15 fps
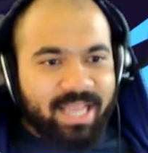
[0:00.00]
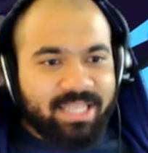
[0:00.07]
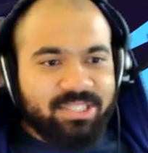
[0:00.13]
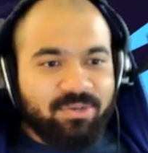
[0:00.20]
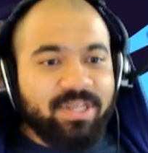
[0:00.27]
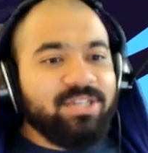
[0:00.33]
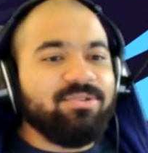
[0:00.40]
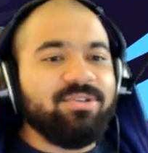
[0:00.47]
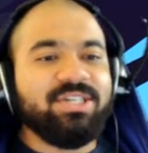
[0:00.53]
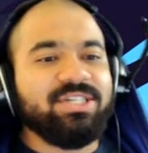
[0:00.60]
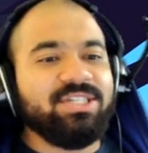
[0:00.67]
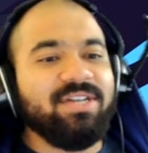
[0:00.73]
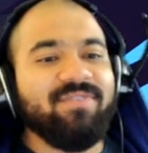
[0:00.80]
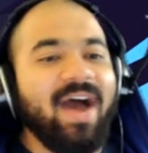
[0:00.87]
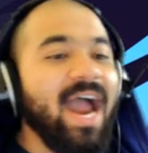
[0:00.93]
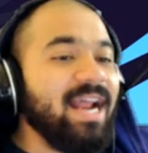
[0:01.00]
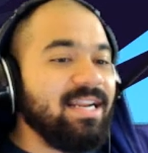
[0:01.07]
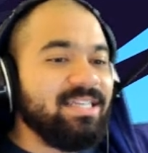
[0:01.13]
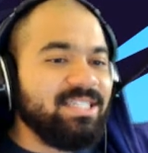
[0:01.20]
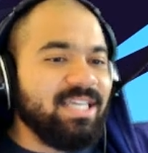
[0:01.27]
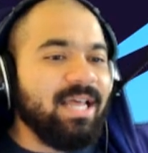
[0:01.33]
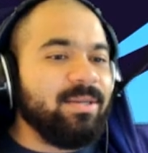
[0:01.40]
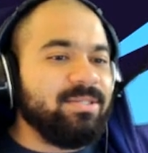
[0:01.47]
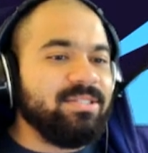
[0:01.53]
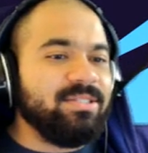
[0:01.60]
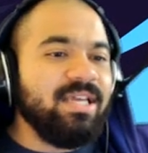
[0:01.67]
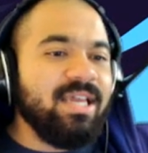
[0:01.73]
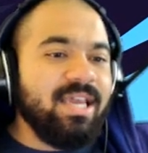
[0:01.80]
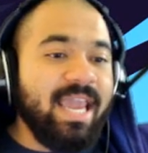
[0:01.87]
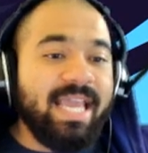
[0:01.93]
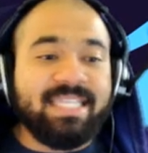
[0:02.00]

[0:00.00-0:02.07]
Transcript: It's unique tradition of island challenge.